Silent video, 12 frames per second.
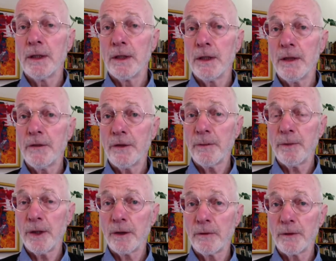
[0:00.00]
Lift the
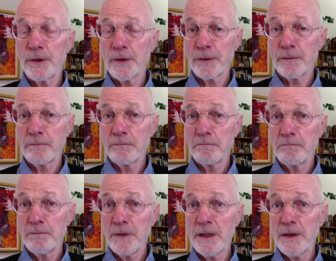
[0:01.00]
pelvis
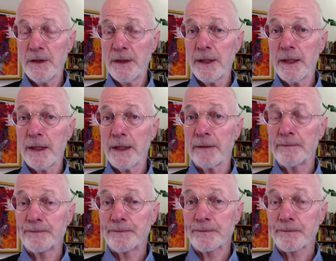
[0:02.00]
into the air,
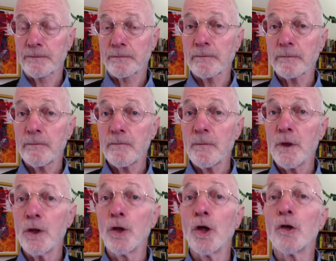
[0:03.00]

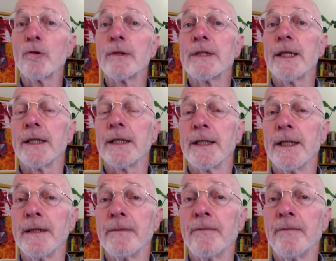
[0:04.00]
lower it down again,